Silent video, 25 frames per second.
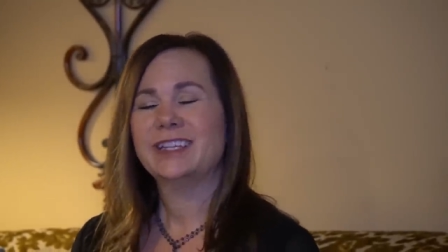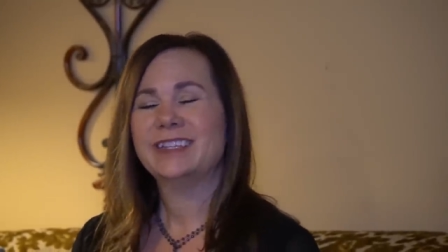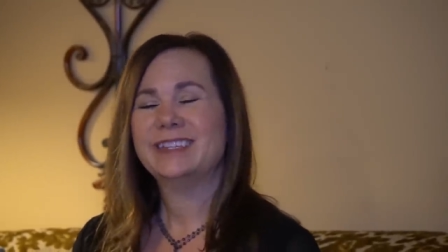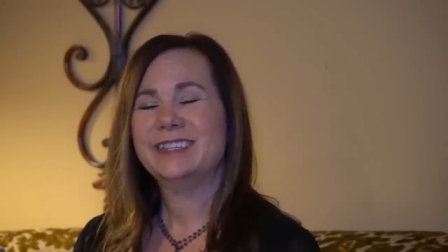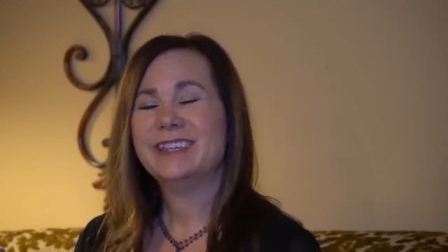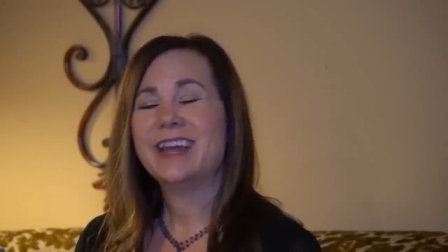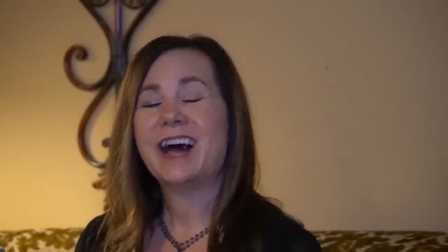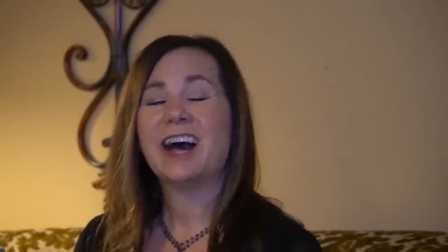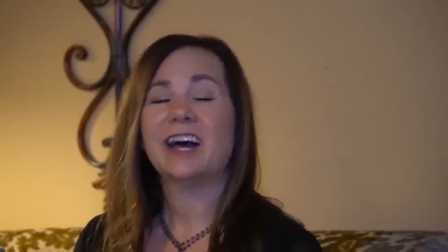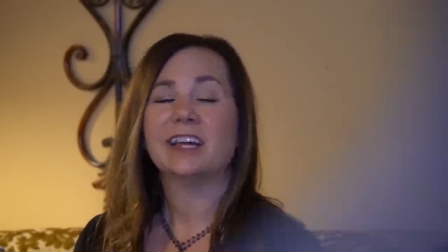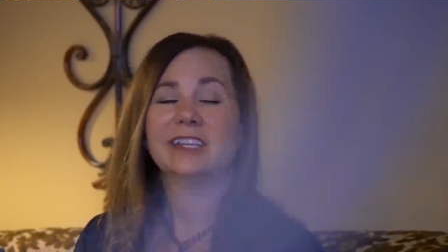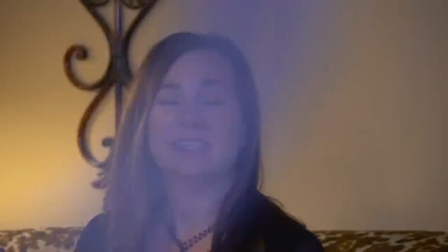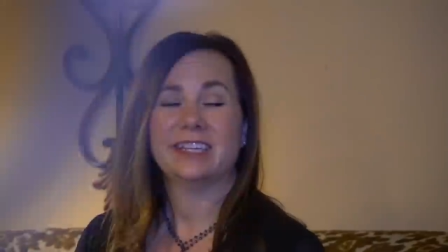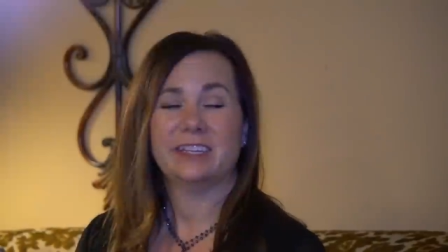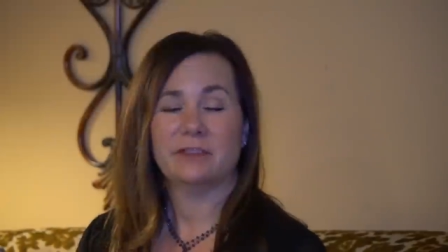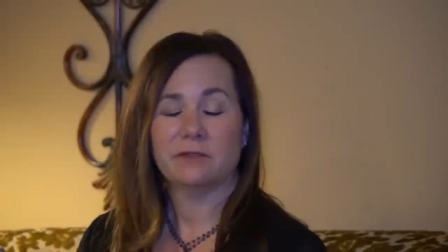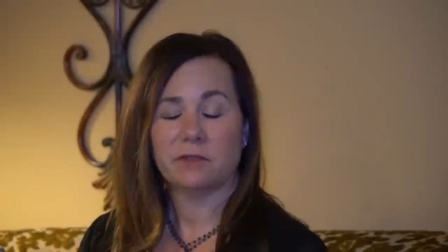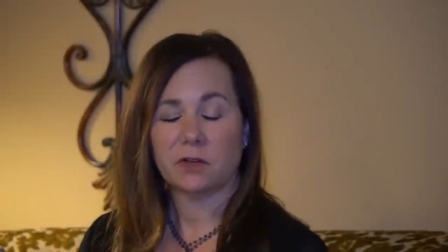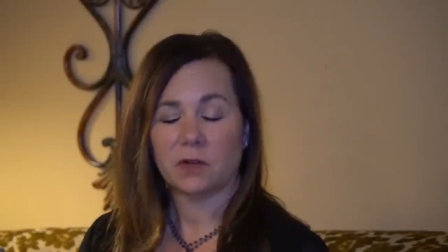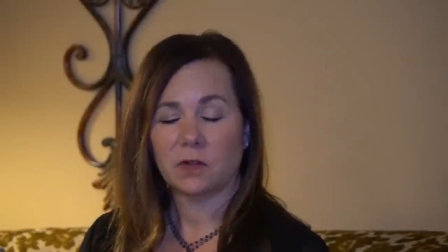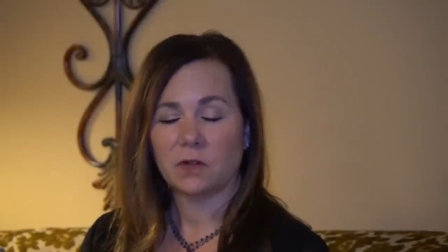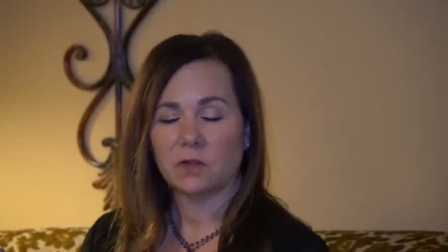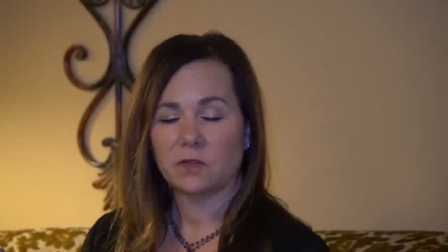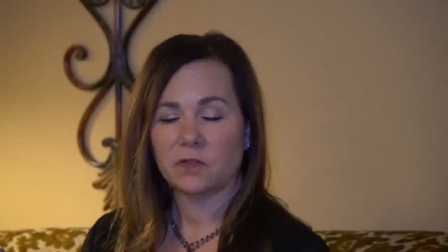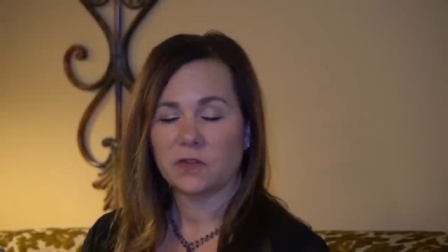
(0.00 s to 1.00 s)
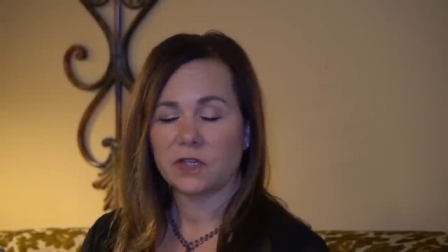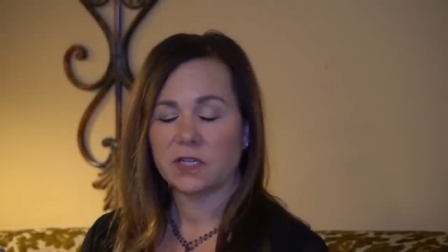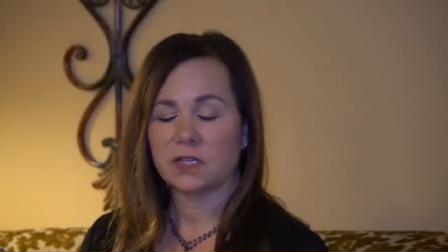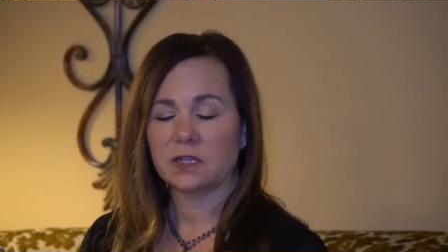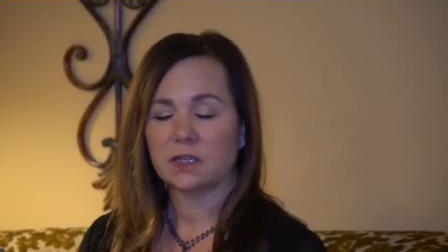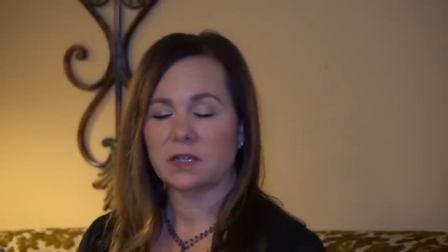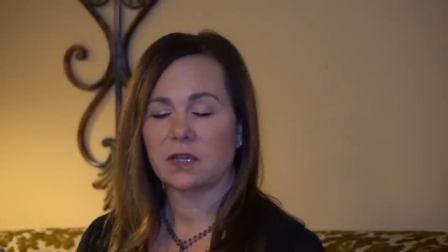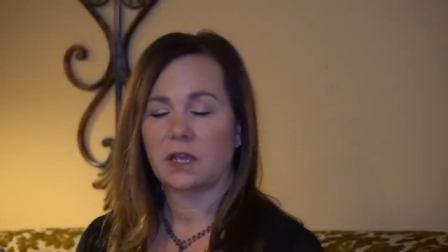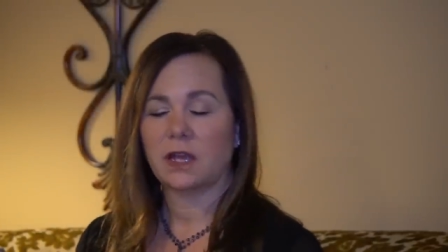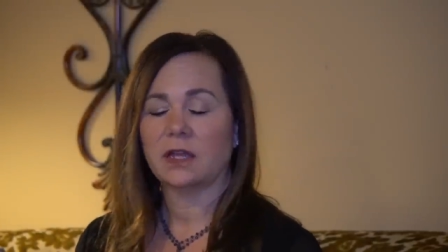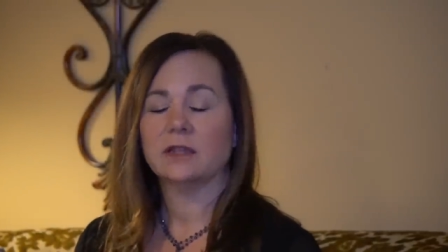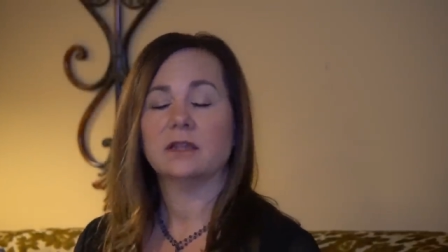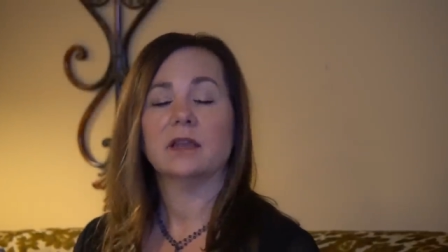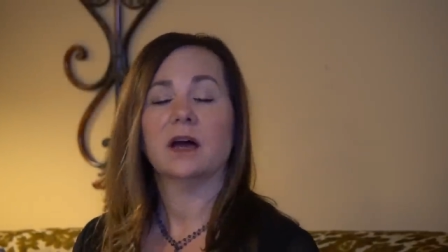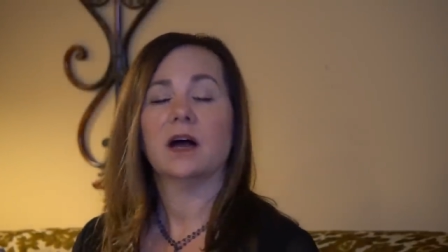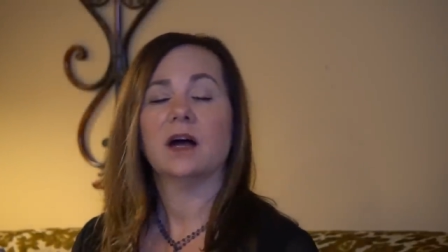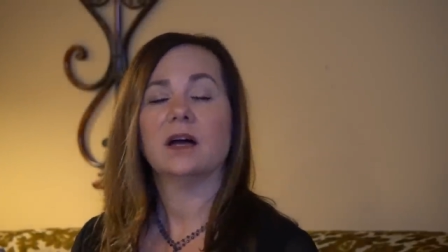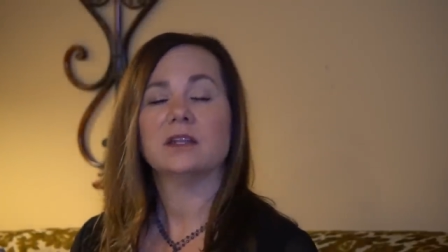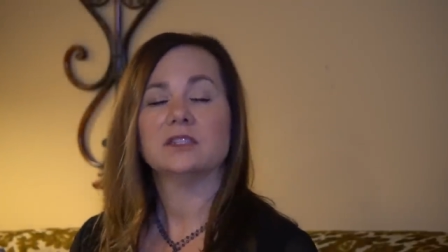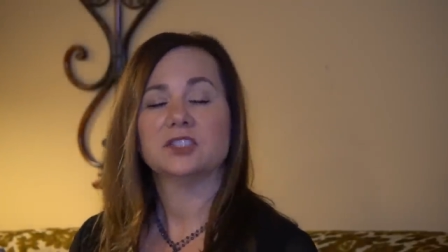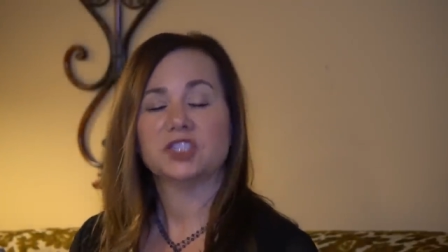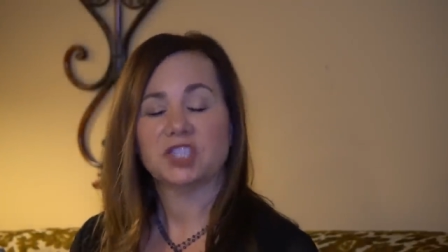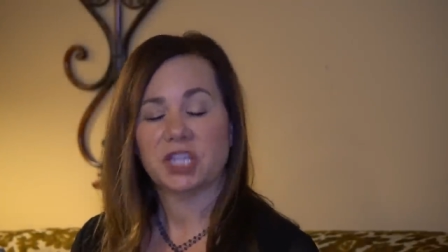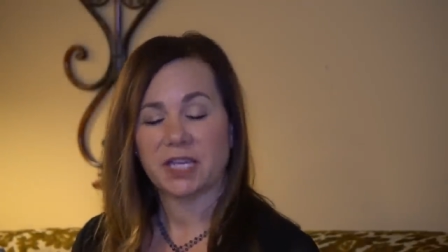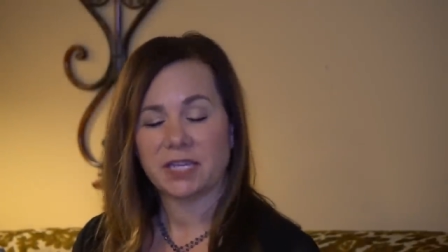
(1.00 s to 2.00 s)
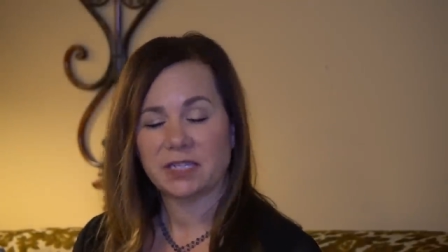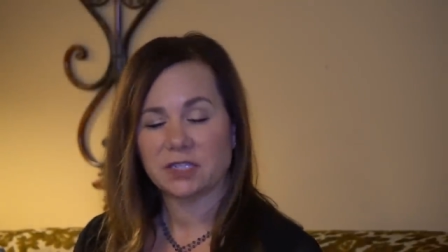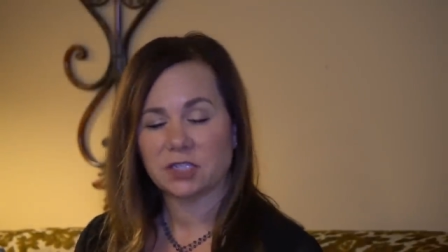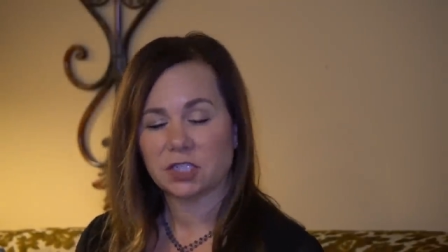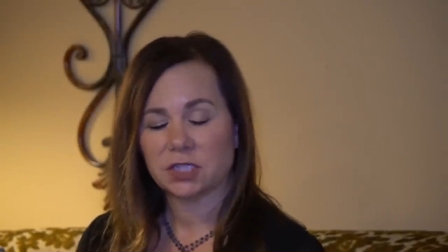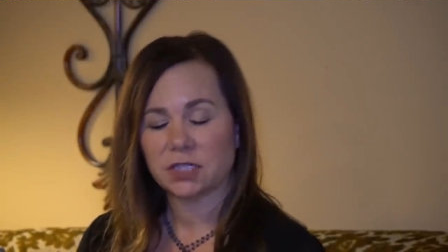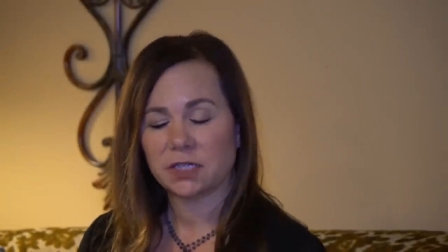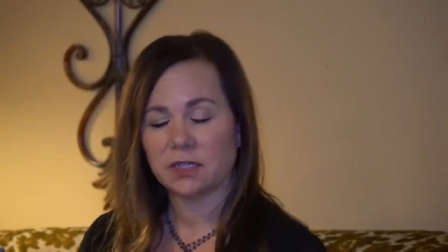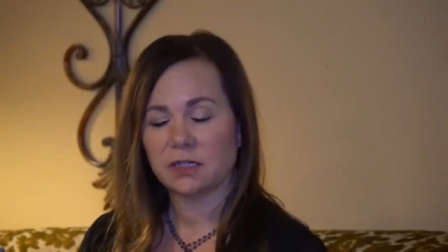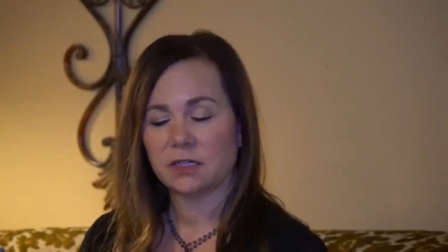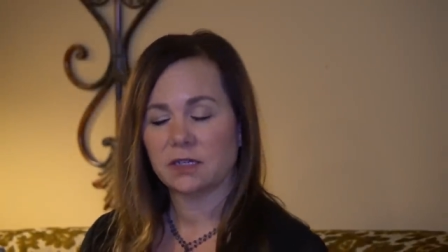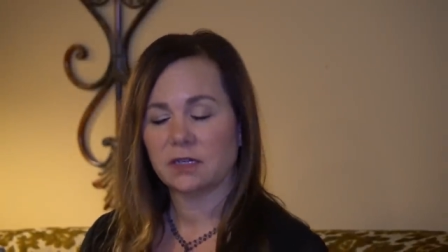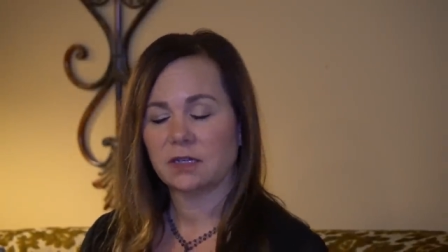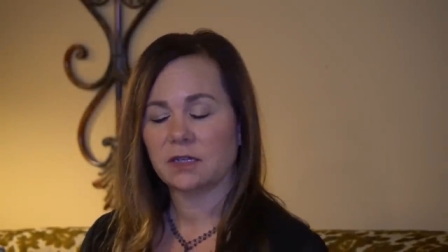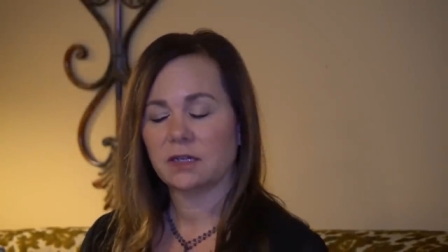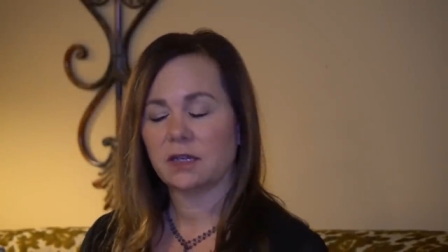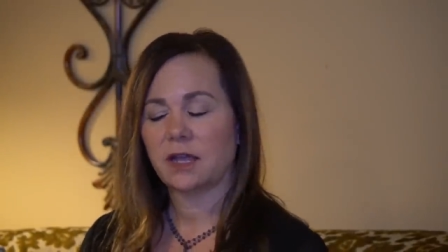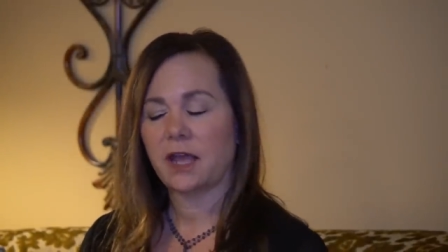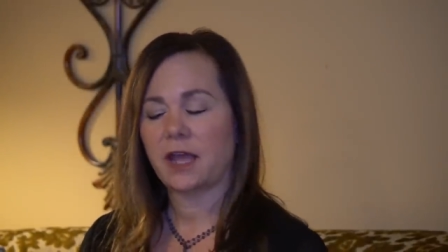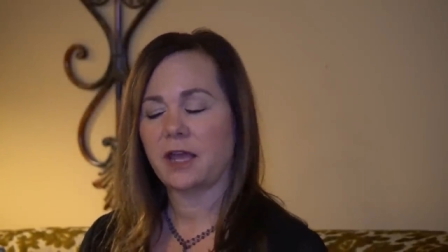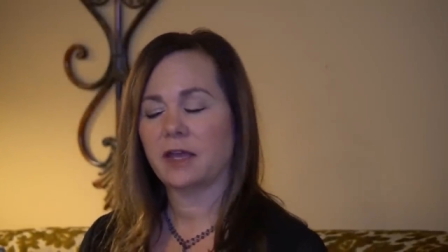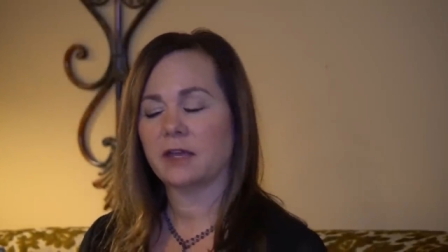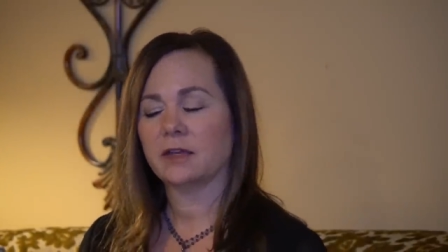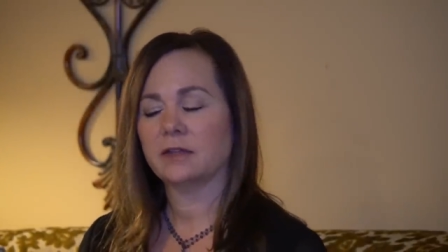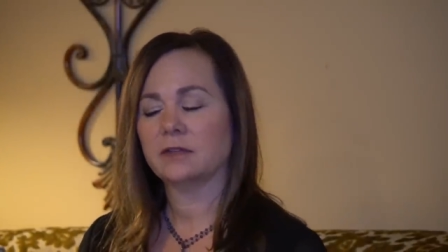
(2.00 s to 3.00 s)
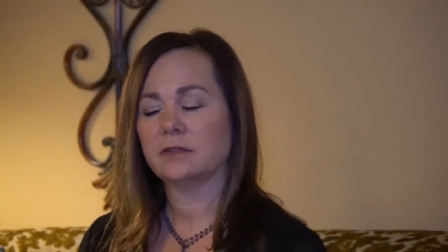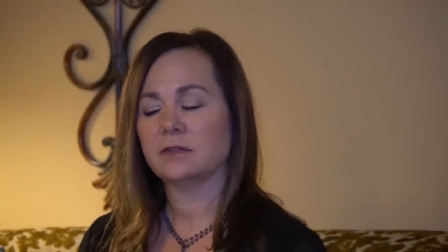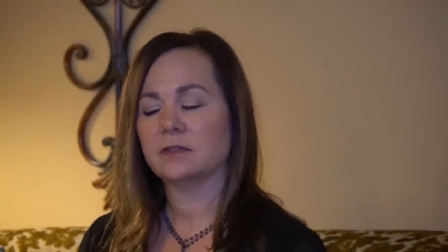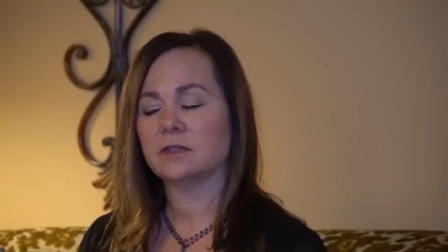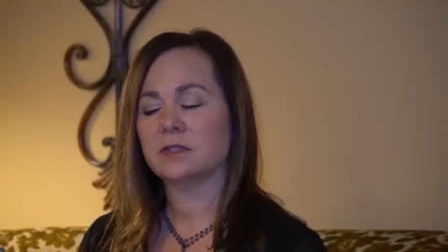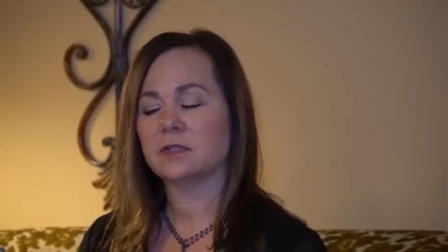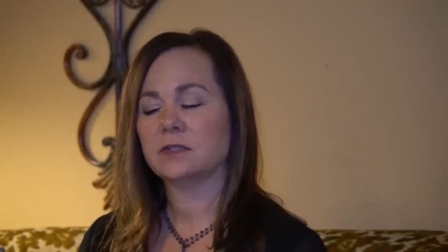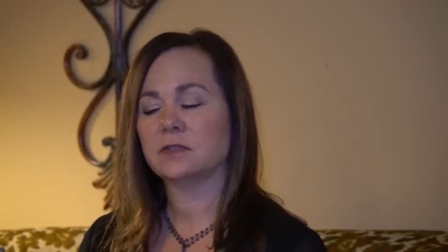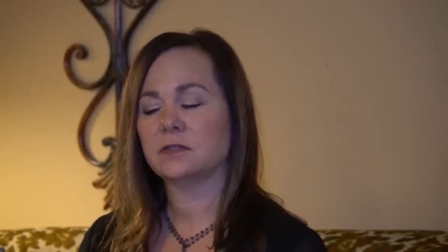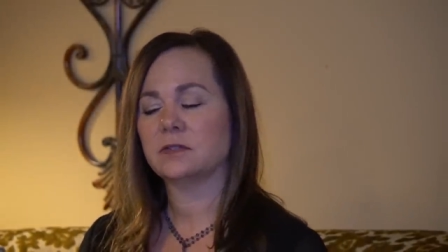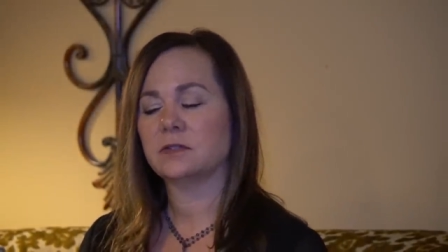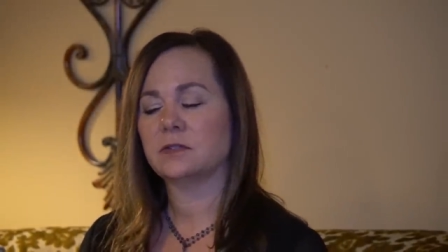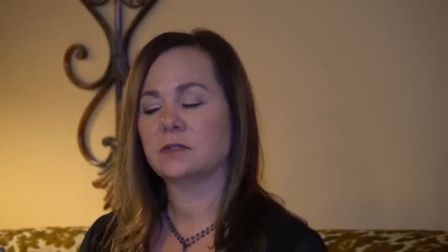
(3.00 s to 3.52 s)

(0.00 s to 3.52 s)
not evolving and not changing. And